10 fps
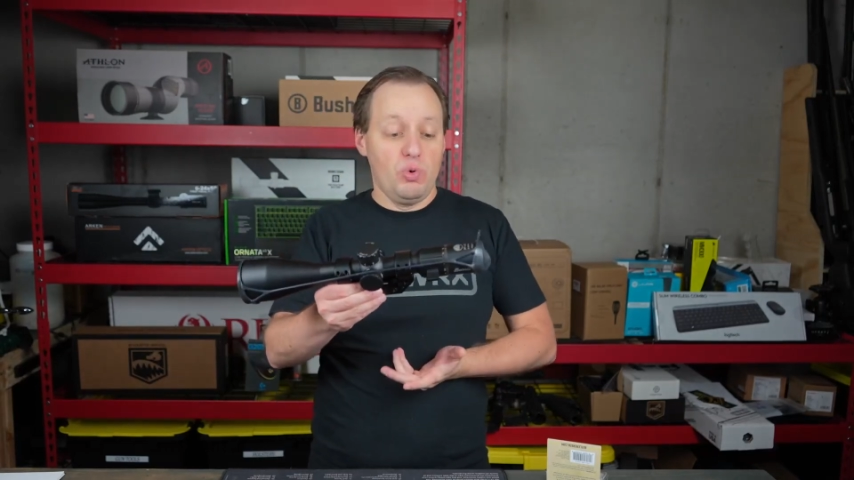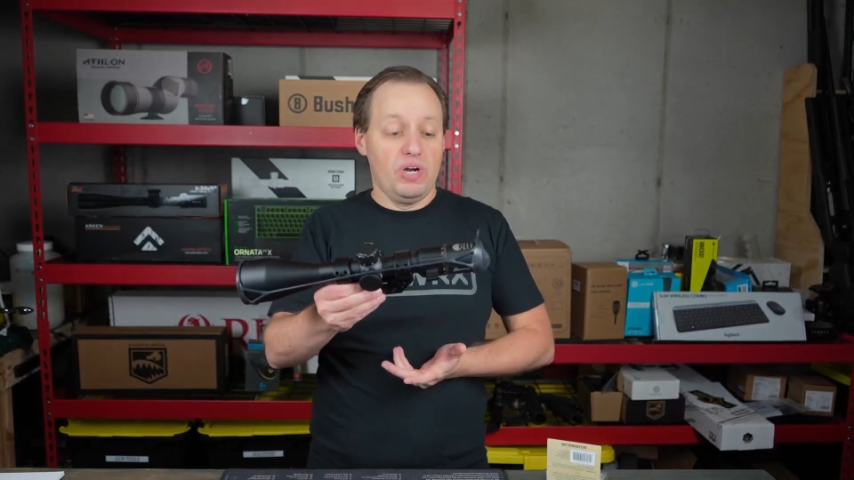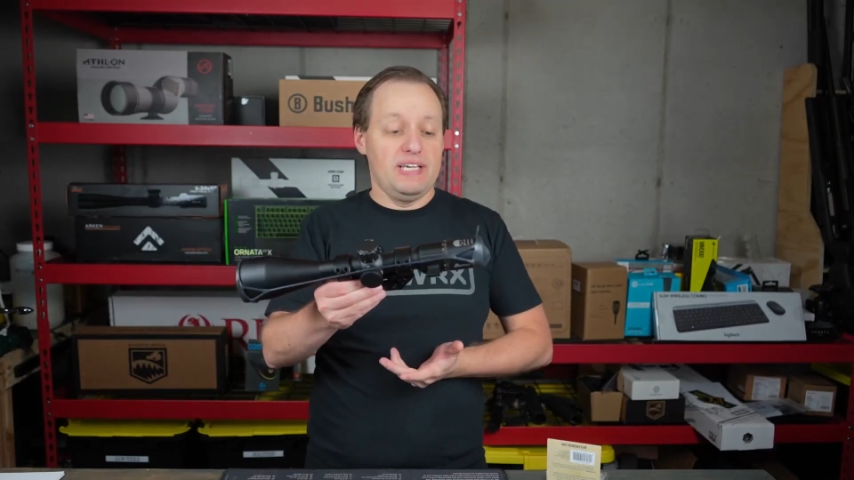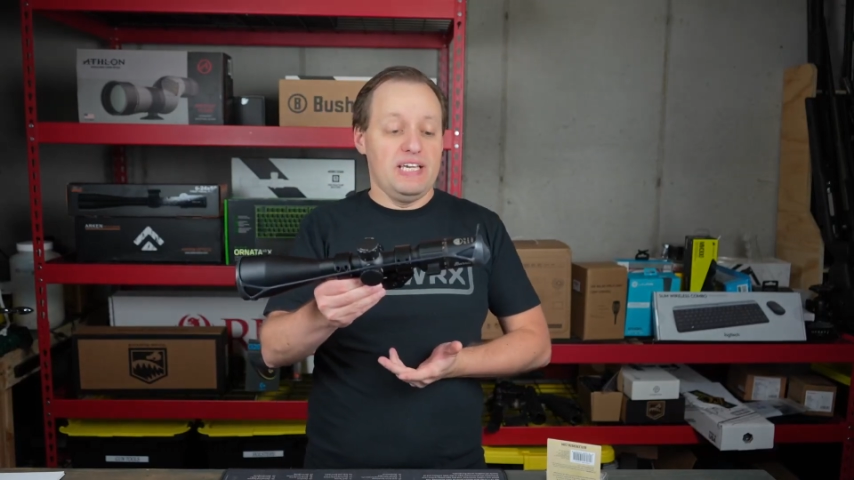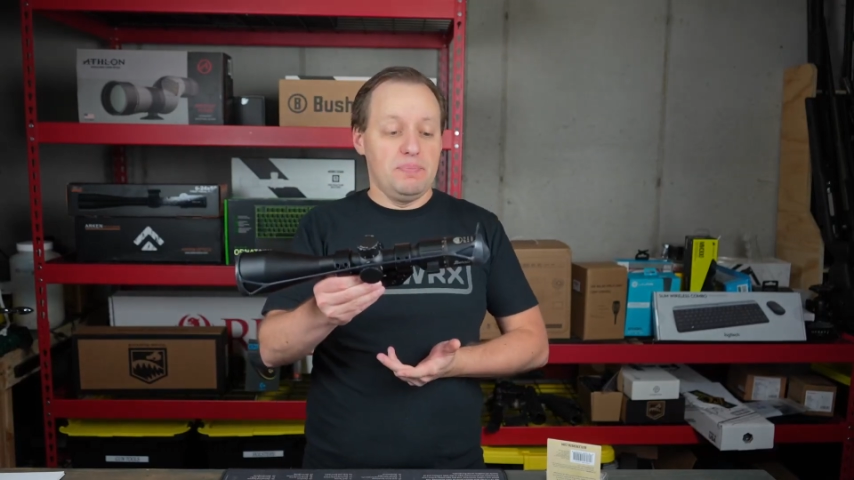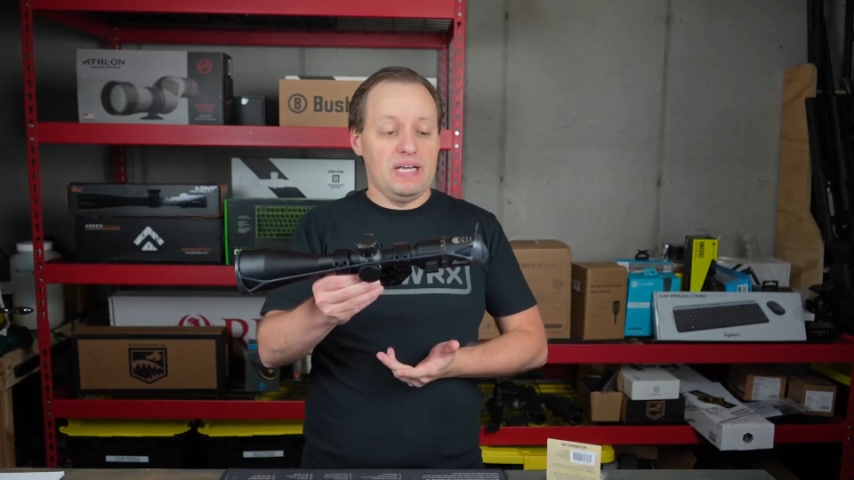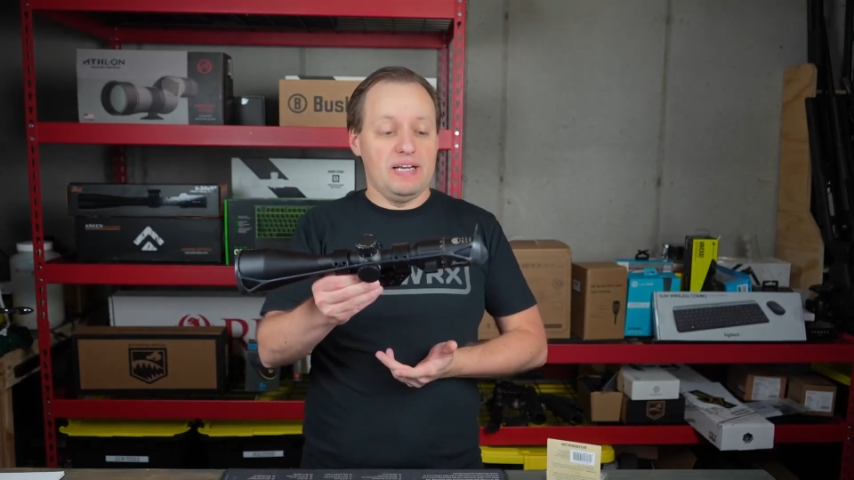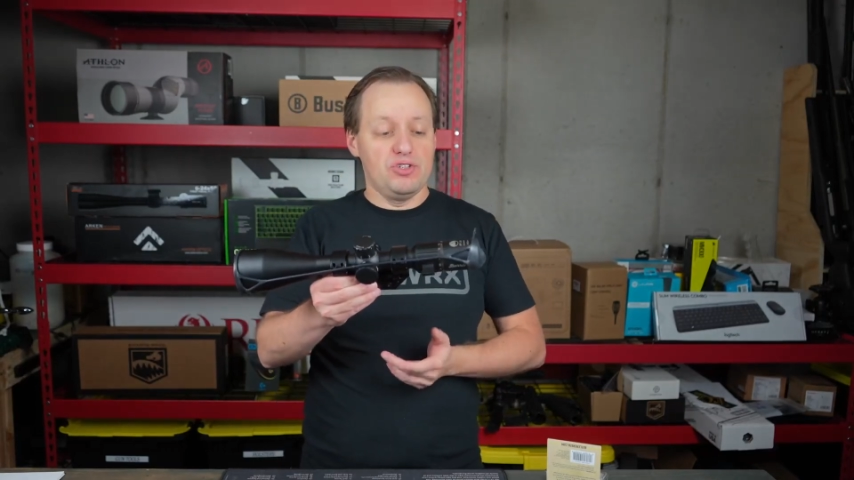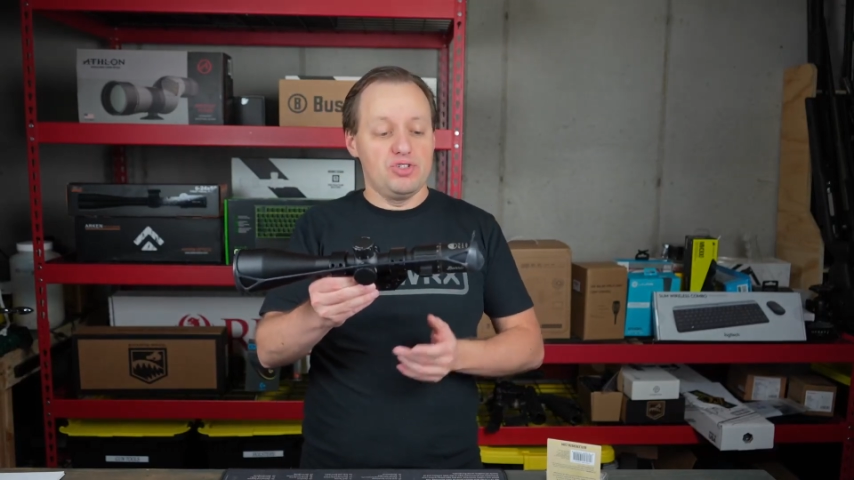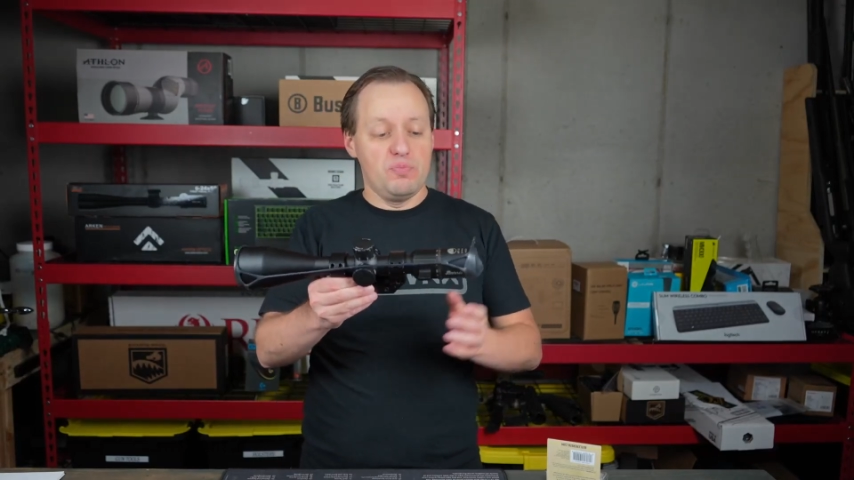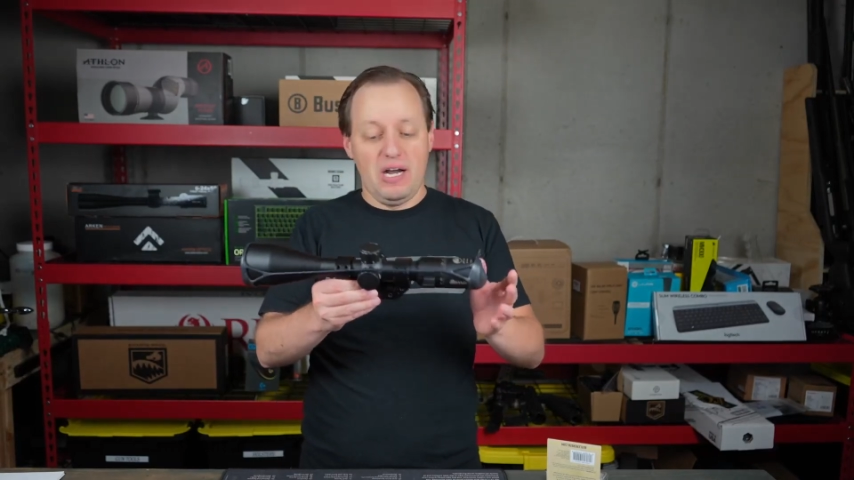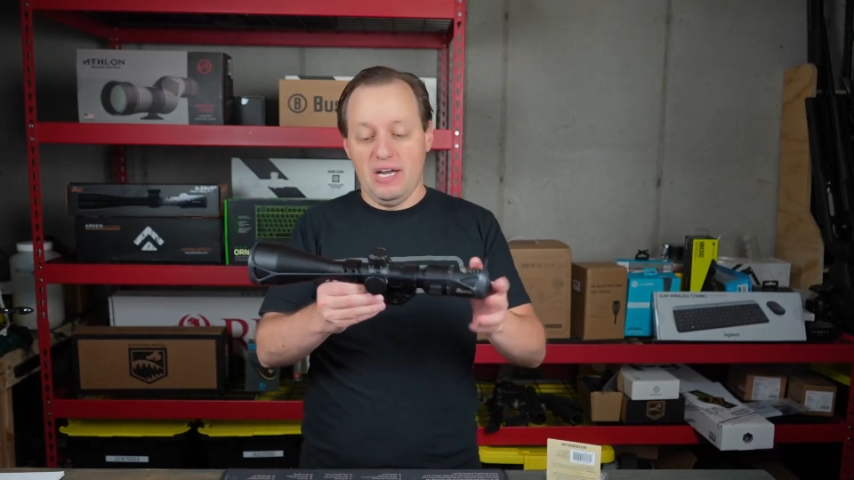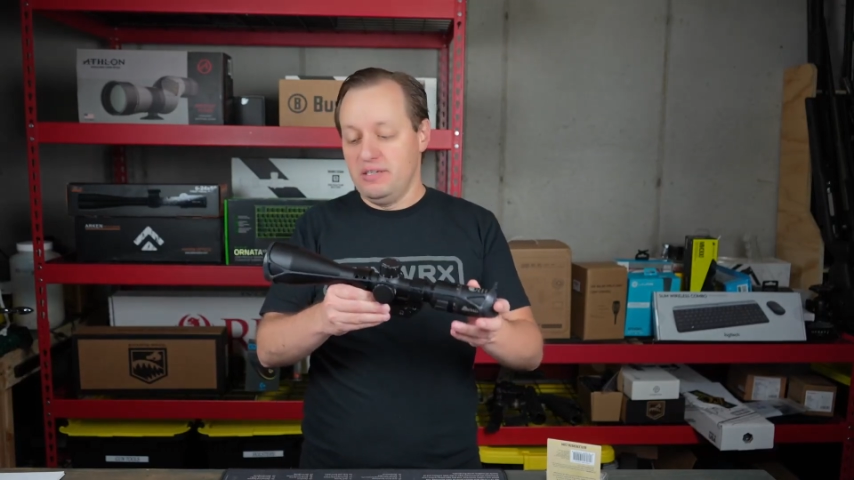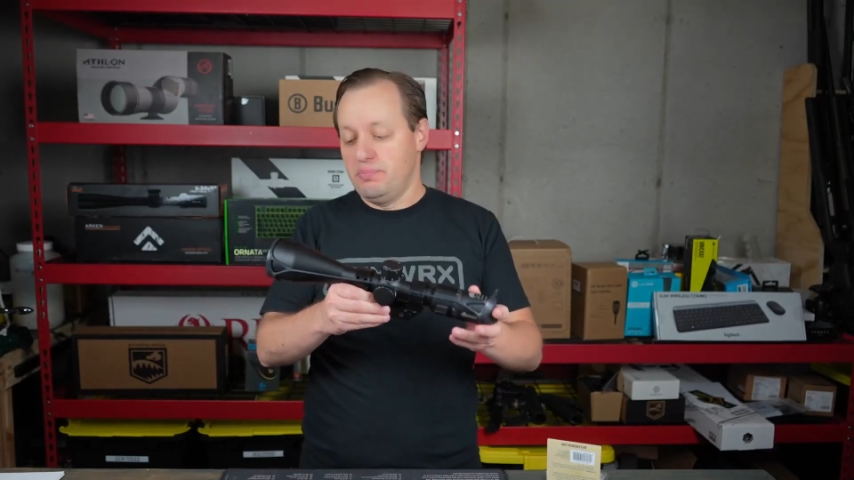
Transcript: want to keep that into mind,